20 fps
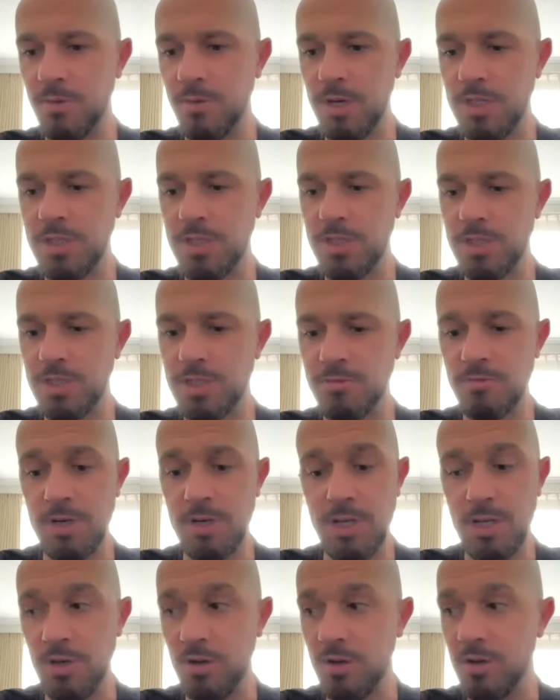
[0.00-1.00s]
where she's
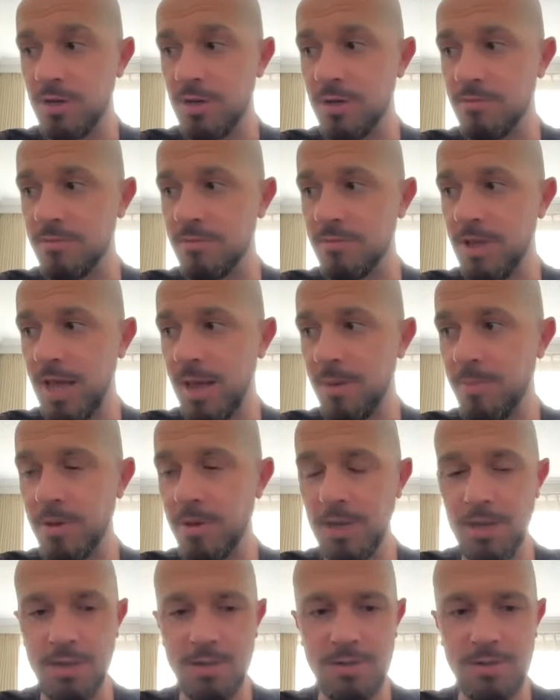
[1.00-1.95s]
really good and happy